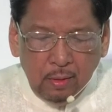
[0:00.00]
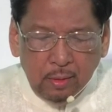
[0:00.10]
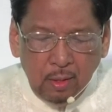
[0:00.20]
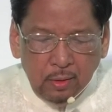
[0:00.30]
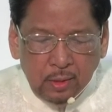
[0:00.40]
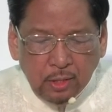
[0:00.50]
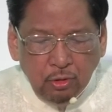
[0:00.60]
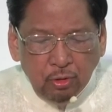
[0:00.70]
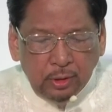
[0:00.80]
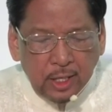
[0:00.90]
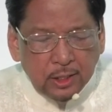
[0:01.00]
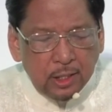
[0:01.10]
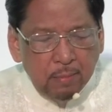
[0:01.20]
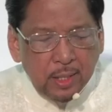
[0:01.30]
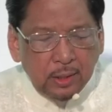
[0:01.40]
The, the New
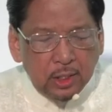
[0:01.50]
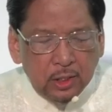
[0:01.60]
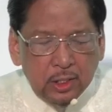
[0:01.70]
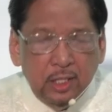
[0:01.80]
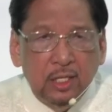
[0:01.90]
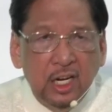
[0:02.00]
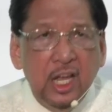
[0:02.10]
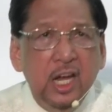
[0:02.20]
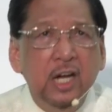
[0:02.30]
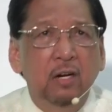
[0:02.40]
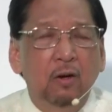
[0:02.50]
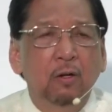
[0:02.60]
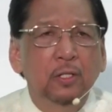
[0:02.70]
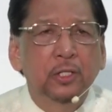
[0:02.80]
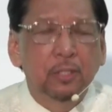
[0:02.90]
Testament is clear
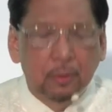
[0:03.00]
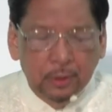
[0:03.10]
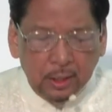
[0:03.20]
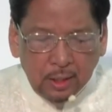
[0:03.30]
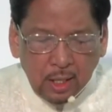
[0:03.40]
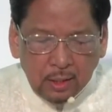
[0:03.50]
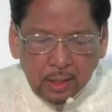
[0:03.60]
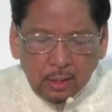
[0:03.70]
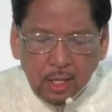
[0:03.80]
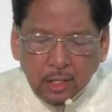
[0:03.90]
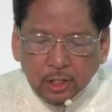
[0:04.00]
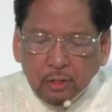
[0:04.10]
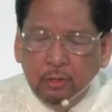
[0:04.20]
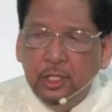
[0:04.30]
also that, that there is no